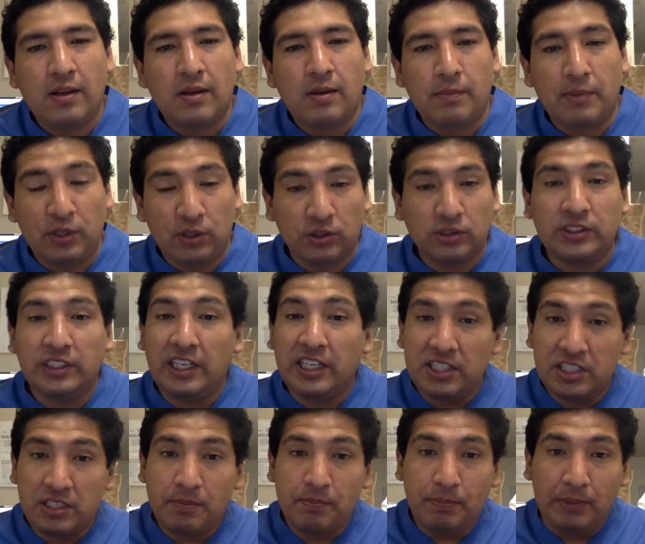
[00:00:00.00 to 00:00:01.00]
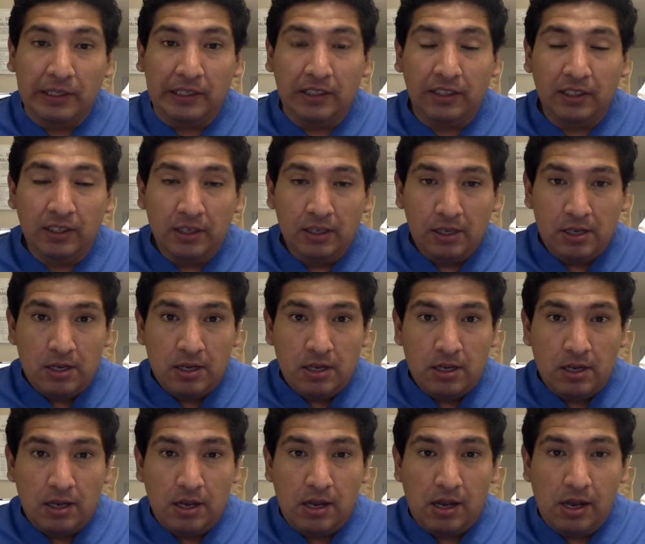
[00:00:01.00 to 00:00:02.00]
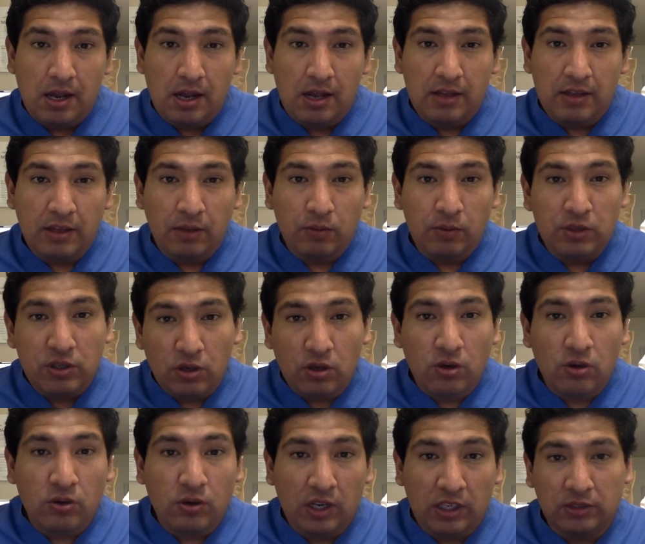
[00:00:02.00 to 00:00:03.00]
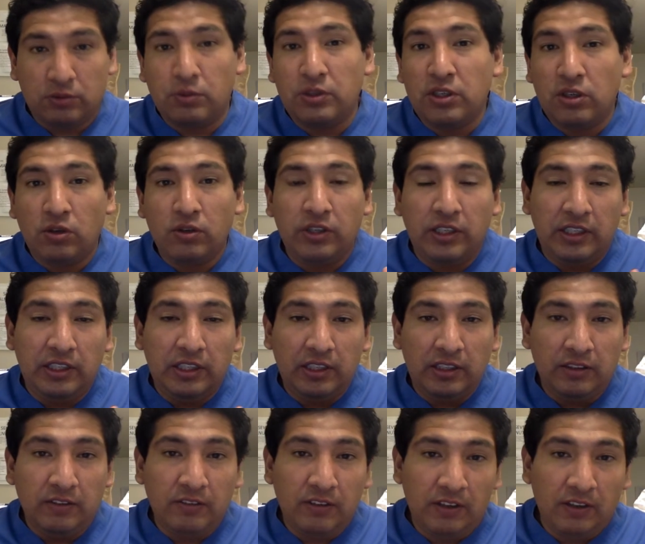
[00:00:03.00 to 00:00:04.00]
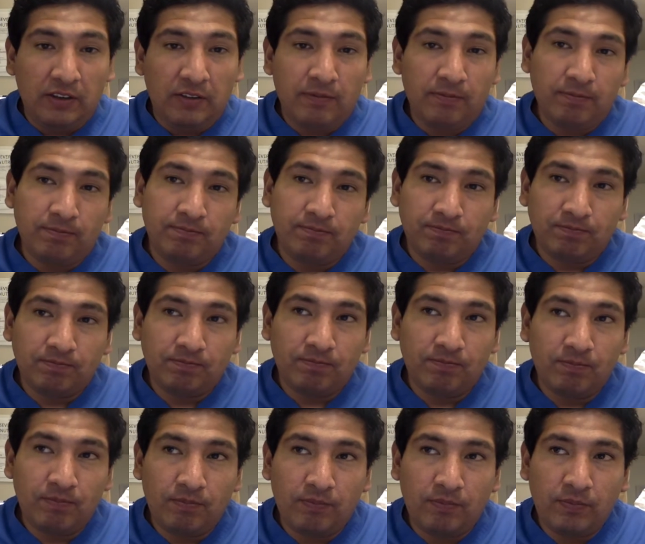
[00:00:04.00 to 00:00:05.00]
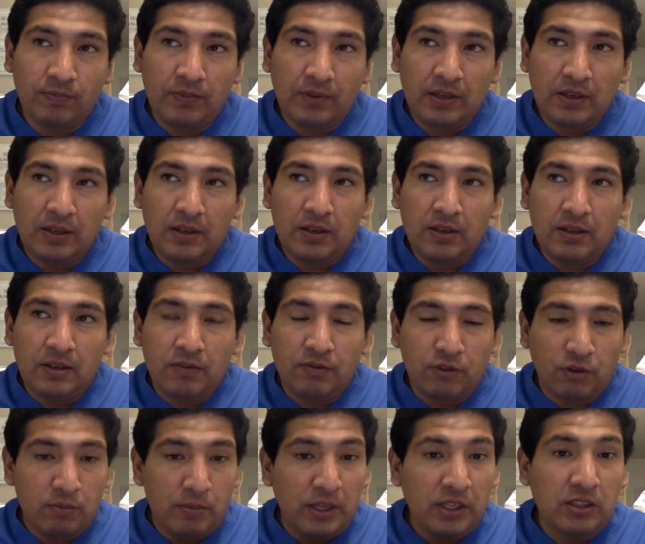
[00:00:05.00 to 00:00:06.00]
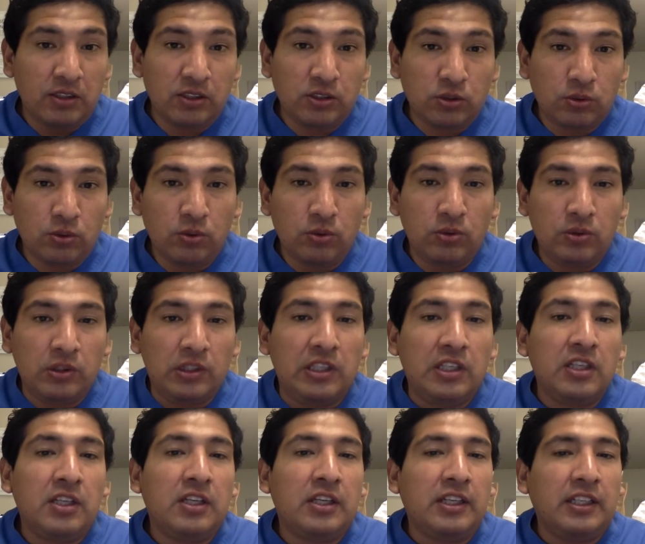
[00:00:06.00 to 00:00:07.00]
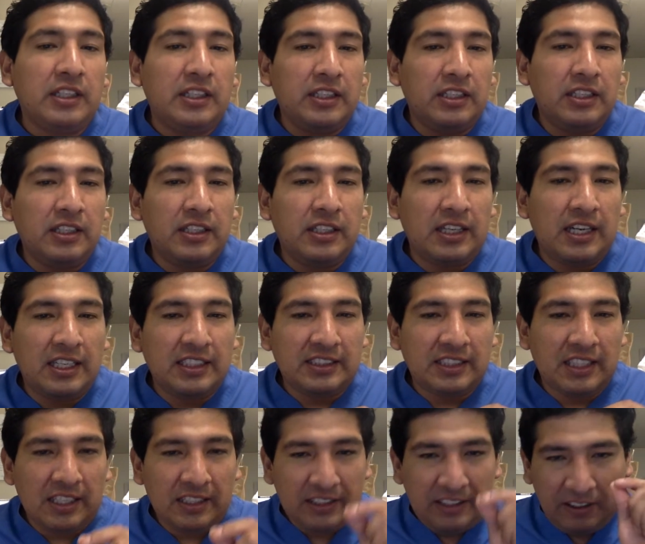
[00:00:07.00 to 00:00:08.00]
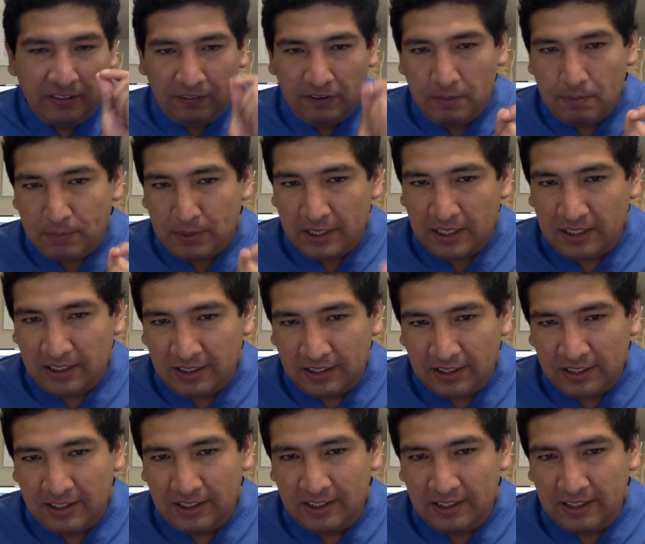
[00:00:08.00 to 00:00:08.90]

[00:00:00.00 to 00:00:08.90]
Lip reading: Because the HMP that we know, as we know in from medical school, has a different part